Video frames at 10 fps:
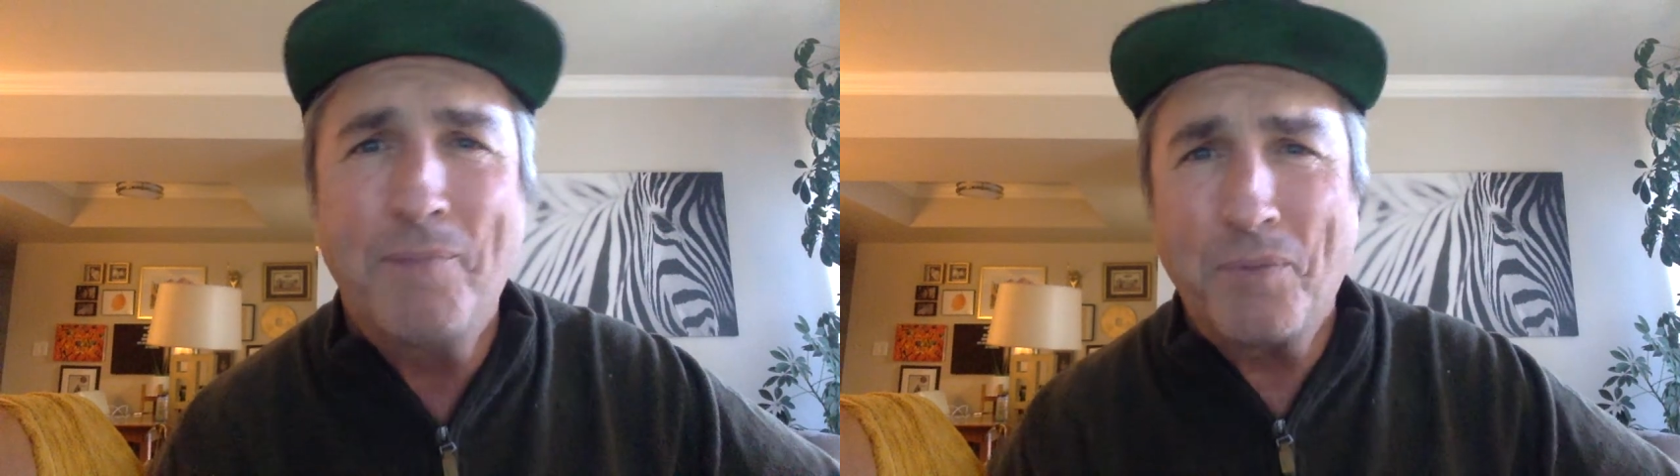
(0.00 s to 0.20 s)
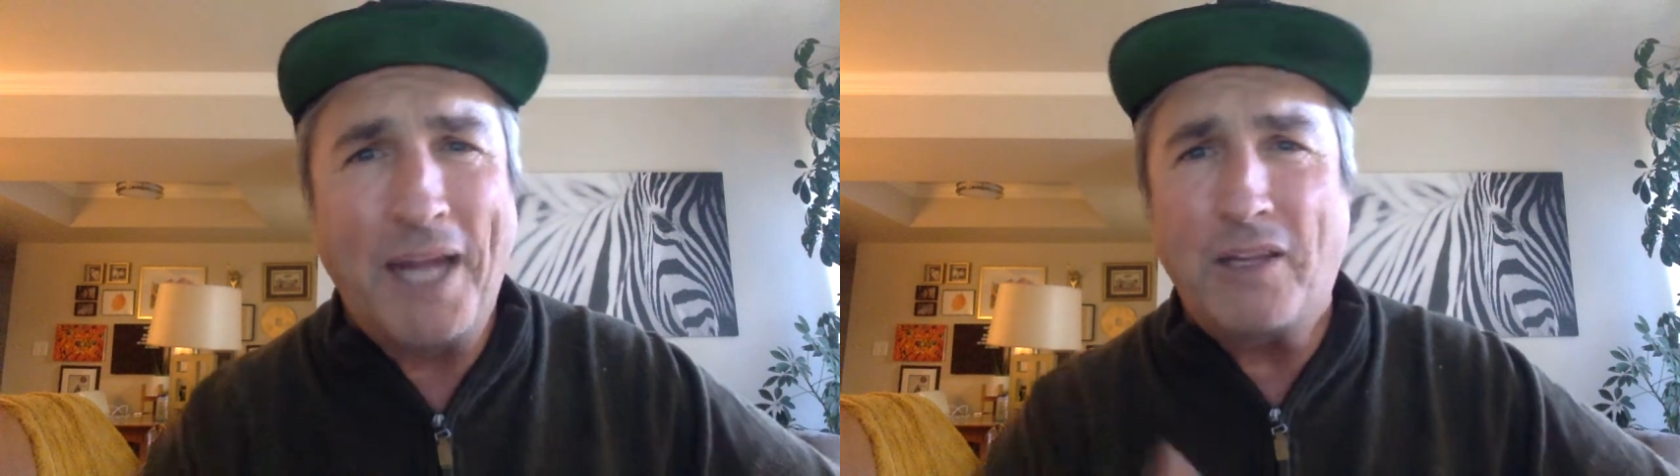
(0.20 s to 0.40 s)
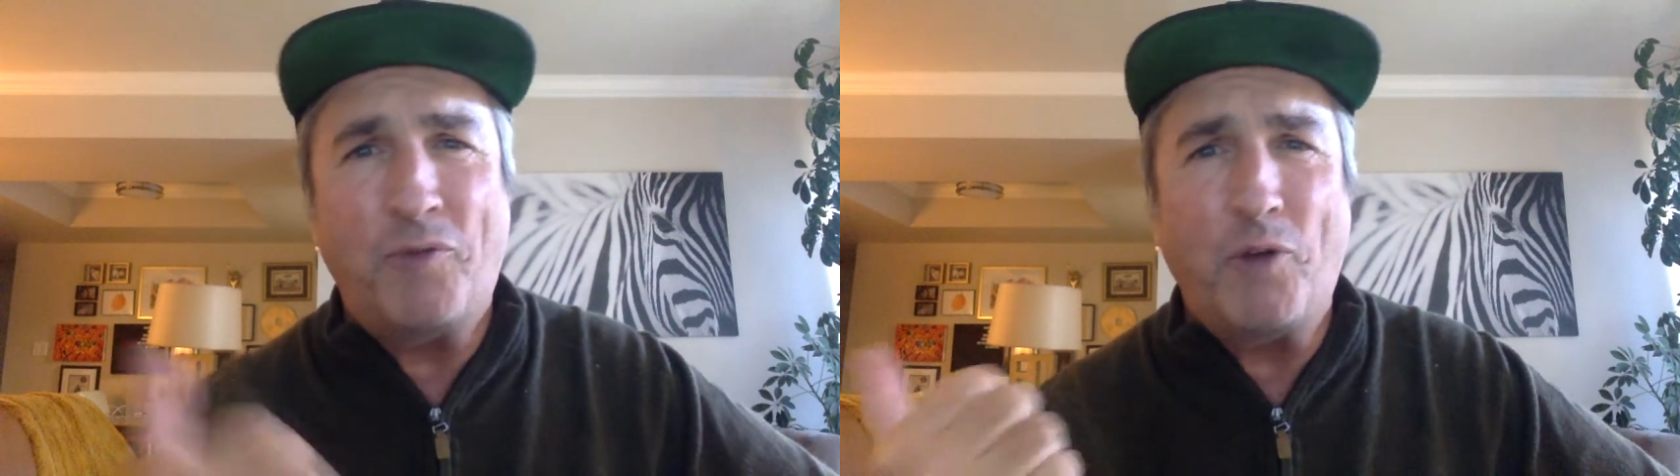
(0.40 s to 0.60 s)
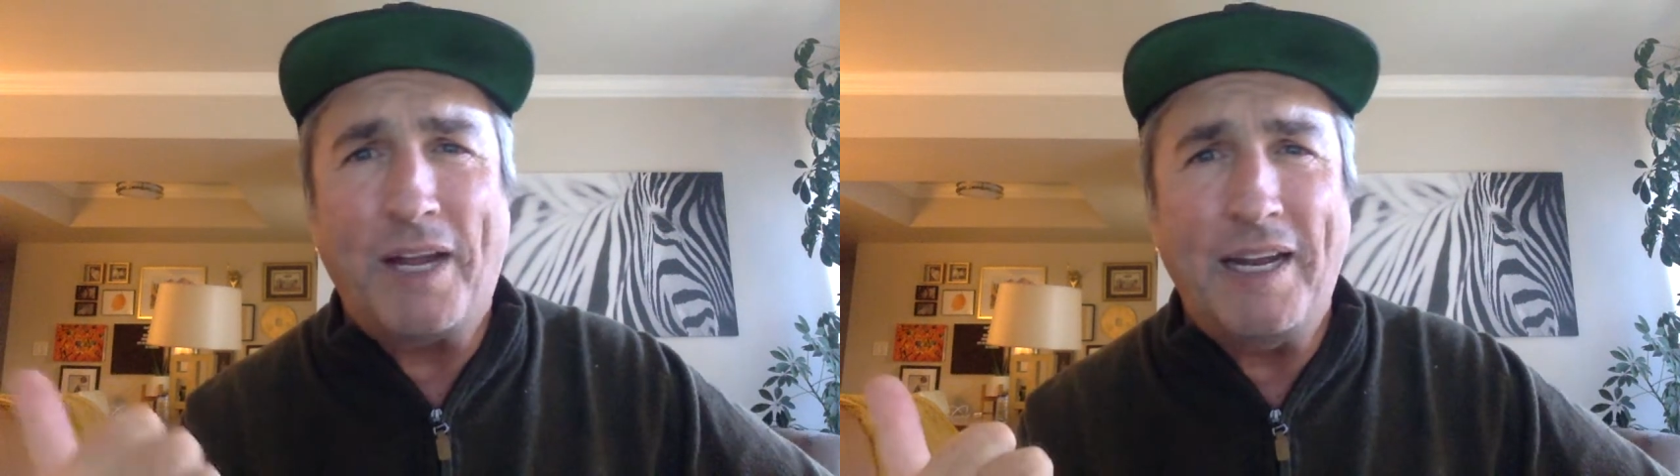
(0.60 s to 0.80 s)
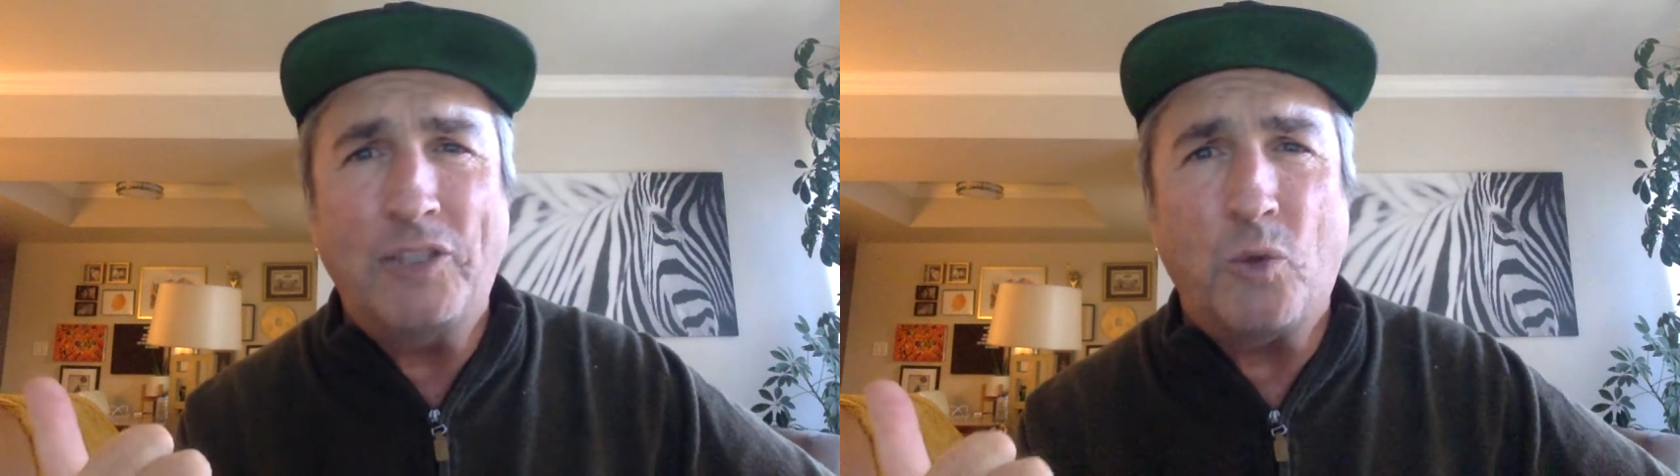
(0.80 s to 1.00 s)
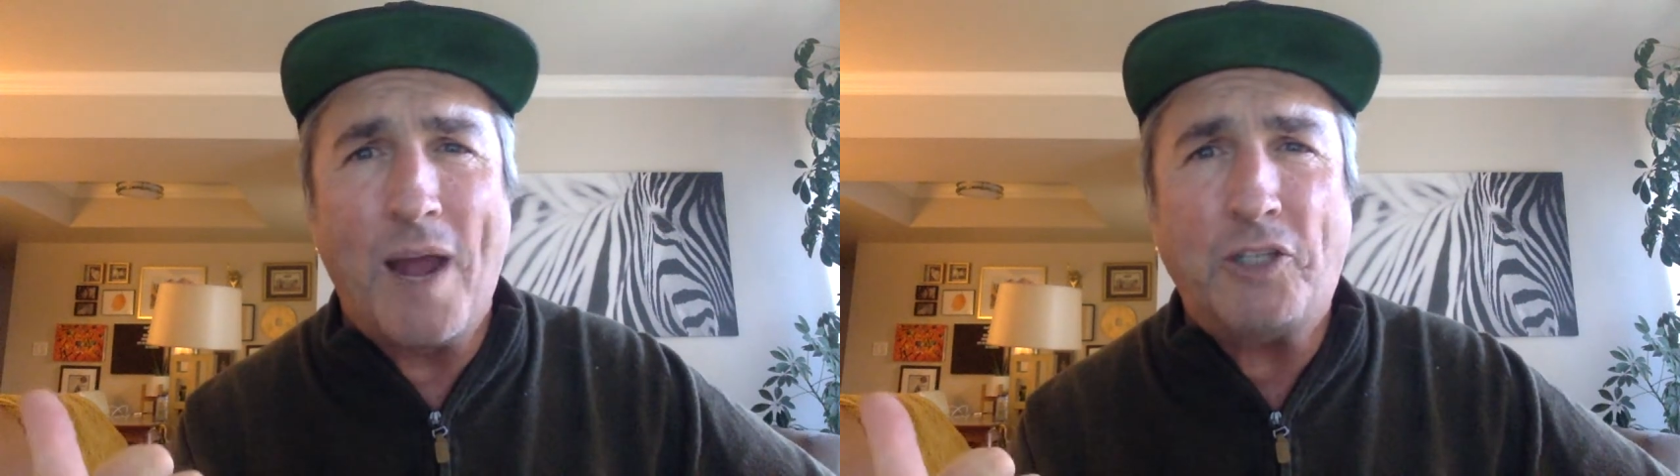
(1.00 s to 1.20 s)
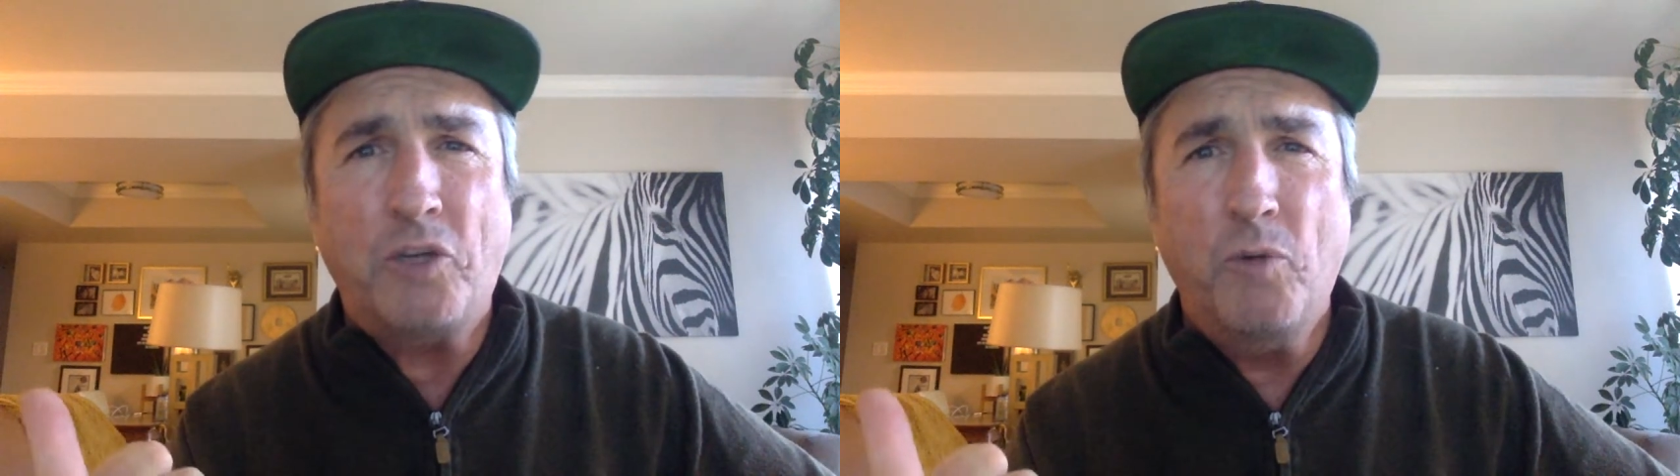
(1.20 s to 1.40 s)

like the freaking insurrection